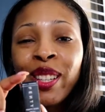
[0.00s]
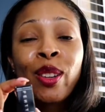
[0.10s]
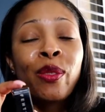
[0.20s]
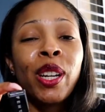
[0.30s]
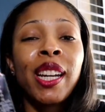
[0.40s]
it's
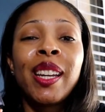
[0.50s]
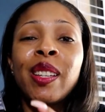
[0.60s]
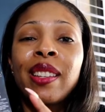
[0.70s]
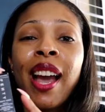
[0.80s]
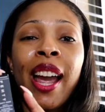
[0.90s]
so funny
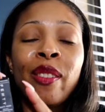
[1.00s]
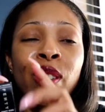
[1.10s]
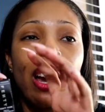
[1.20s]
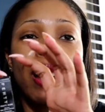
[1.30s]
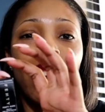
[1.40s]
because I have
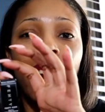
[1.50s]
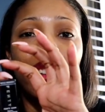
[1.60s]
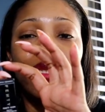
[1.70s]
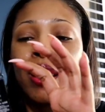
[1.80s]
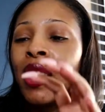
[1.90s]
not
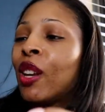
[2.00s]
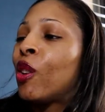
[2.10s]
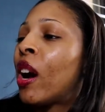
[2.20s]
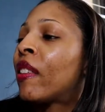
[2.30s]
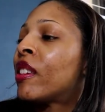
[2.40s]
gotten you
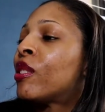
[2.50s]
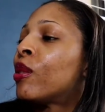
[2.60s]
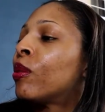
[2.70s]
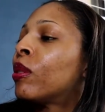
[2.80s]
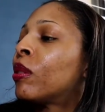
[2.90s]
know how these
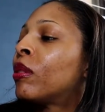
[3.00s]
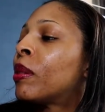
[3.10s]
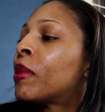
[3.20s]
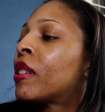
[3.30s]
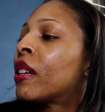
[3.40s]
new little
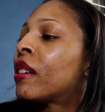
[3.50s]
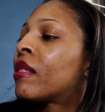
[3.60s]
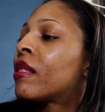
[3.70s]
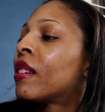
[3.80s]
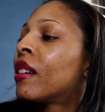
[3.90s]

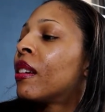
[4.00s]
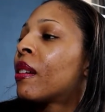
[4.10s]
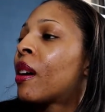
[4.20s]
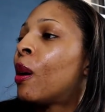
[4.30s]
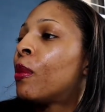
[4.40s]
lipsticks
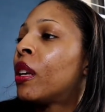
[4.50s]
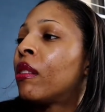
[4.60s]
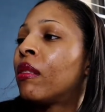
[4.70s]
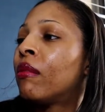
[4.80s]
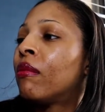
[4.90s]
come
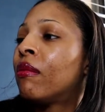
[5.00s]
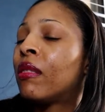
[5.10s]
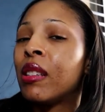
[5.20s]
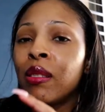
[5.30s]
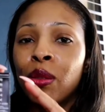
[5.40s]
in
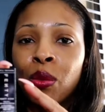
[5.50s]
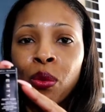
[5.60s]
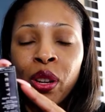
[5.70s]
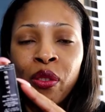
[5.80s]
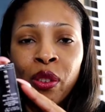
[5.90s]
these little
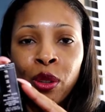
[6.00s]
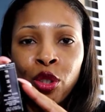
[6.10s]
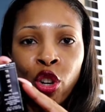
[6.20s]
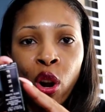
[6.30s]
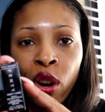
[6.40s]
refill
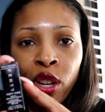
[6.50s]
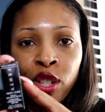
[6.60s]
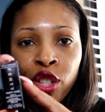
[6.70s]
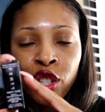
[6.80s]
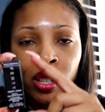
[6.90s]

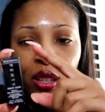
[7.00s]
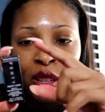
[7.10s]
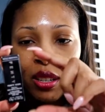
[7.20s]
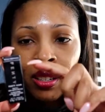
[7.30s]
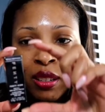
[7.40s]
charge
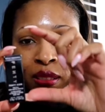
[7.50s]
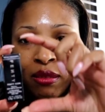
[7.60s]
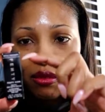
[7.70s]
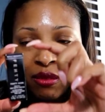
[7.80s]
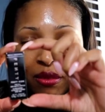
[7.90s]

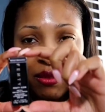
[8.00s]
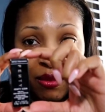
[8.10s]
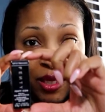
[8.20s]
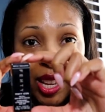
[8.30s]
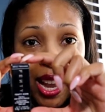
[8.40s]

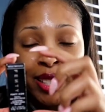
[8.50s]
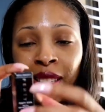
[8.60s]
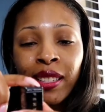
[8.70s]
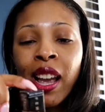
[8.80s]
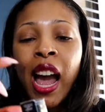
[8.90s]

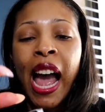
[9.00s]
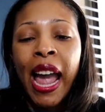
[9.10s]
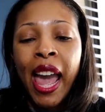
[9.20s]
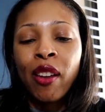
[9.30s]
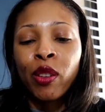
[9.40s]
sizes I
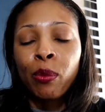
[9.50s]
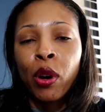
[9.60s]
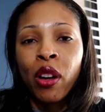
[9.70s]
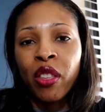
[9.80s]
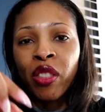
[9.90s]
haven't
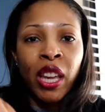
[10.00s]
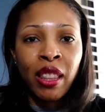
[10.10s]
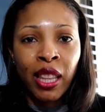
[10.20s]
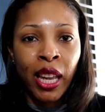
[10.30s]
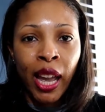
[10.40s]
bought the thing
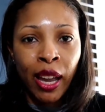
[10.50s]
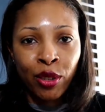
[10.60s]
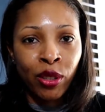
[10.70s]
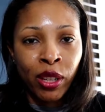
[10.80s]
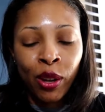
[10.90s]
that they
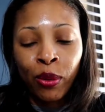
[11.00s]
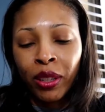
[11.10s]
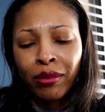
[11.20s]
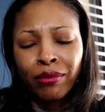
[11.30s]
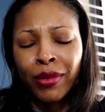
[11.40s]
actually go
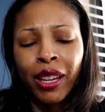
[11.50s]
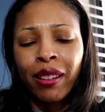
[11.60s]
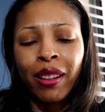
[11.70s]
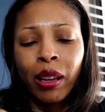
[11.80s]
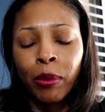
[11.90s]
in I'm
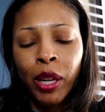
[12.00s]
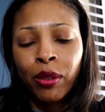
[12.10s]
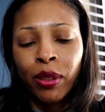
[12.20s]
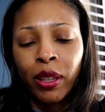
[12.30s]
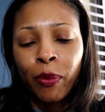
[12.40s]
like yeah I'm not
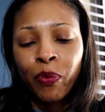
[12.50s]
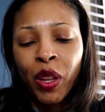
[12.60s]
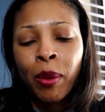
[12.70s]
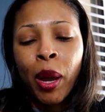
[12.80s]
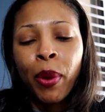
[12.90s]
doing that
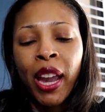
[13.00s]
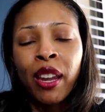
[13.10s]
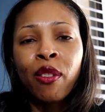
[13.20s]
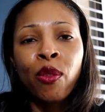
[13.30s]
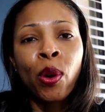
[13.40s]
I'm not
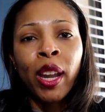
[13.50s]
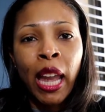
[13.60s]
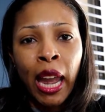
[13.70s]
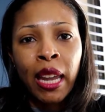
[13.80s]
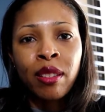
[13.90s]
paying for a
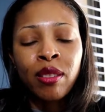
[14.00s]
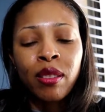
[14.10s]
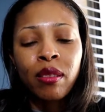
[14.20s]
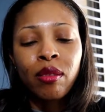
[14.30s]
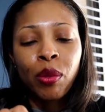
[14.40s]

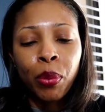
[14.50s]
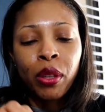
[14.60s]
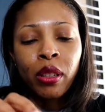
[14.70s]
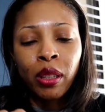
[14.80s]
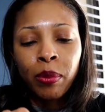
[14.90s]
case to
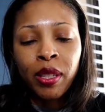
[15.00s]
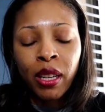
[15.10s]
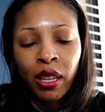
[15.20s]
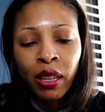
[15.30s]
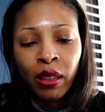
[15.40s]
put the
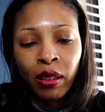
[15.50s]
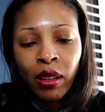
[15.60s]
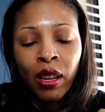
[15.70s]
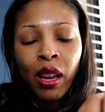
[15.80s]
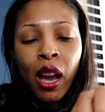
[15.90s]
lipstick in
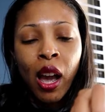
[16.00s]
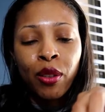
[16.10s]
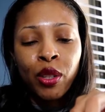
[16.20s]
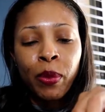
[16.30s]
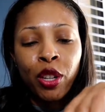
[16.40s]

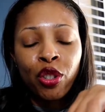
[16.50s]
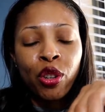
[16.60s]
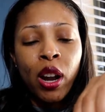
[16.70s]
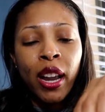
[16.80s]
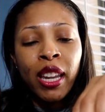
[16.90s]
I'll just make
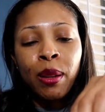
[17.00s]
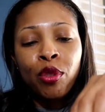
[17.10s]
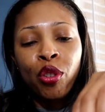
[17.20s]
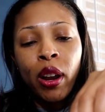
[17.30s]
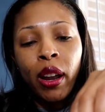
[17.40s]
sure I keep
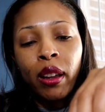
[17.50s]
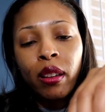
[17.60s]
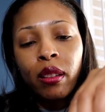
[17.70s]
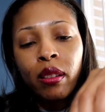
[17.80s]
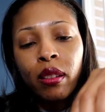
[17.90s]
track